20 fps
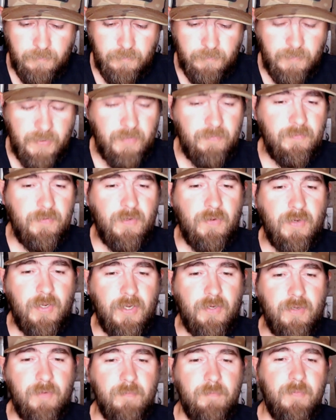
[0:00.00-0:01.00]
Even though I
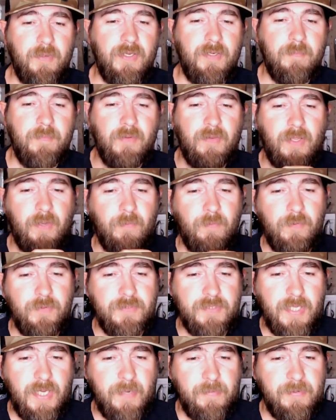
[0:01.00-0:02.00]
couldn't beat him but like one
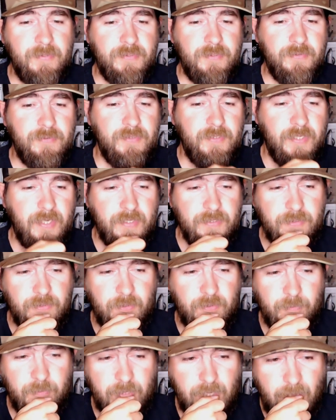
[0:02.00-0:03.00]
time in a Tuesday night
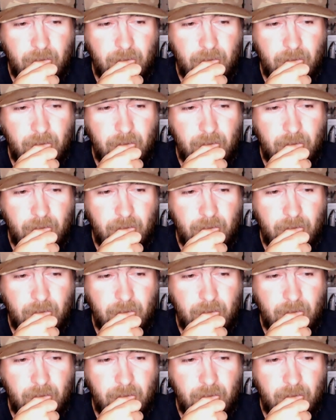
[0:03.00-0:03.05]
tournament.